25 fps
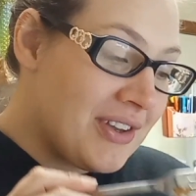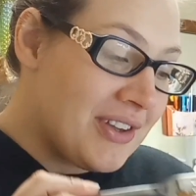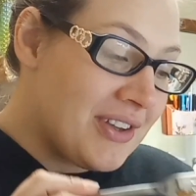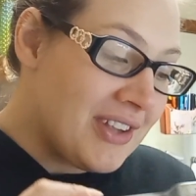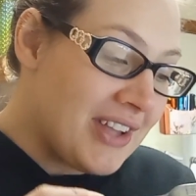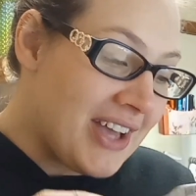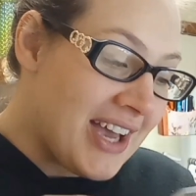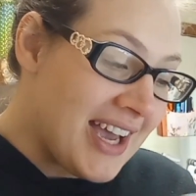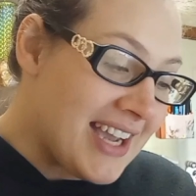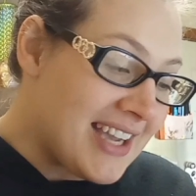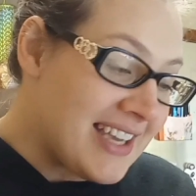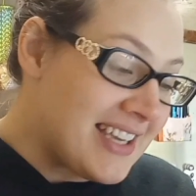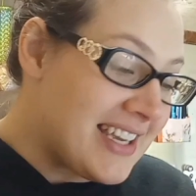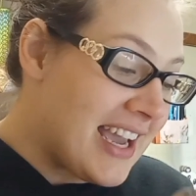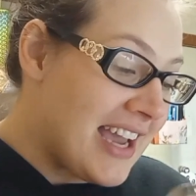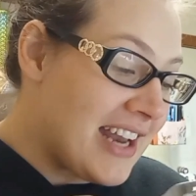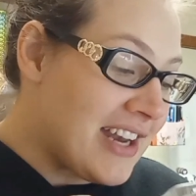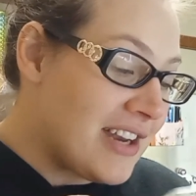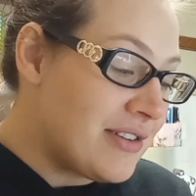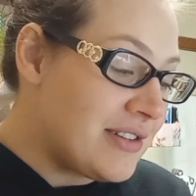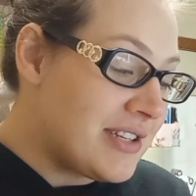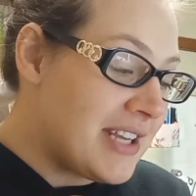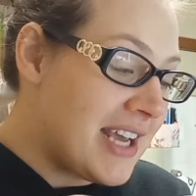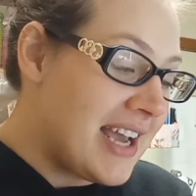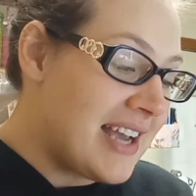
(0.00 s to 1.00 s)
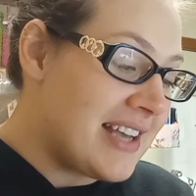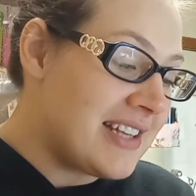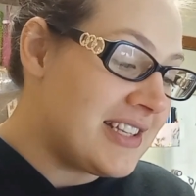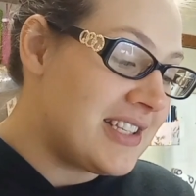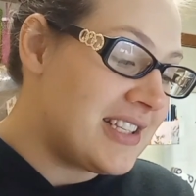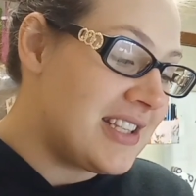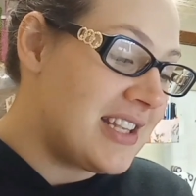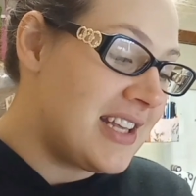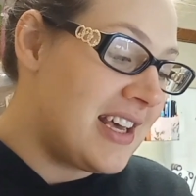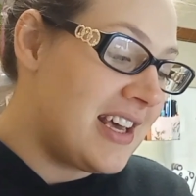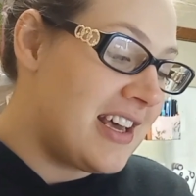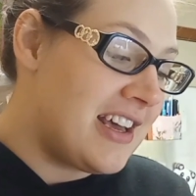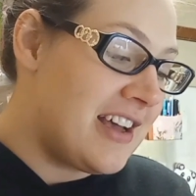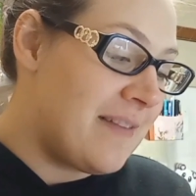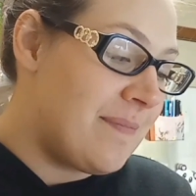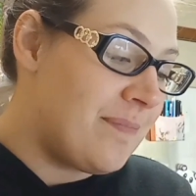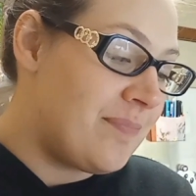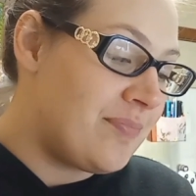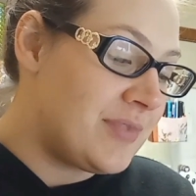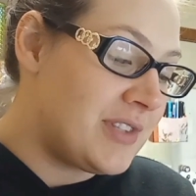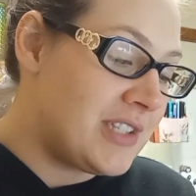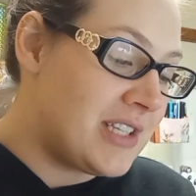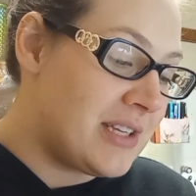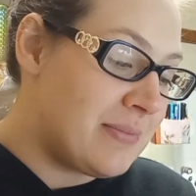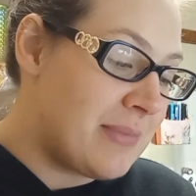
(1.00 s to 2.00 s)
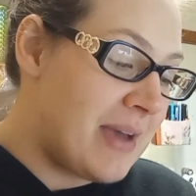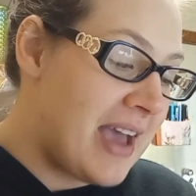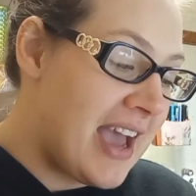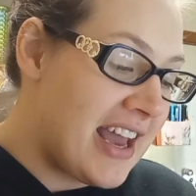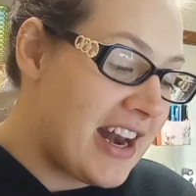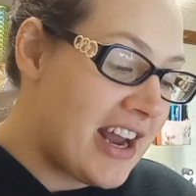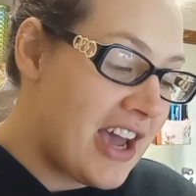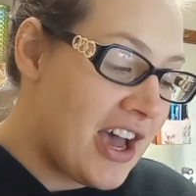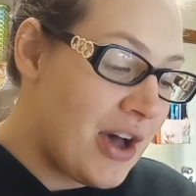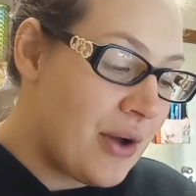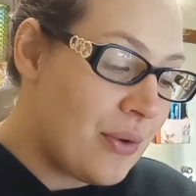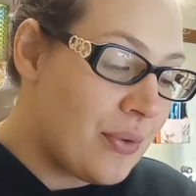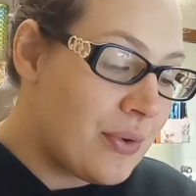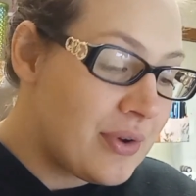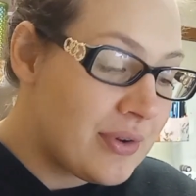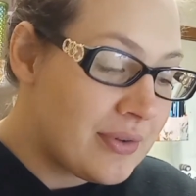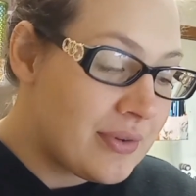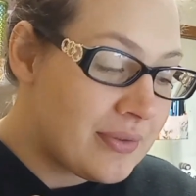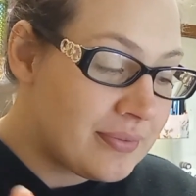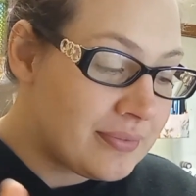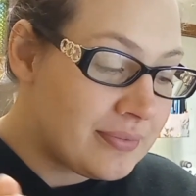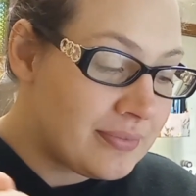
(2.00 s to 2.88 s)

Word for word: Like, can you taste the tomato?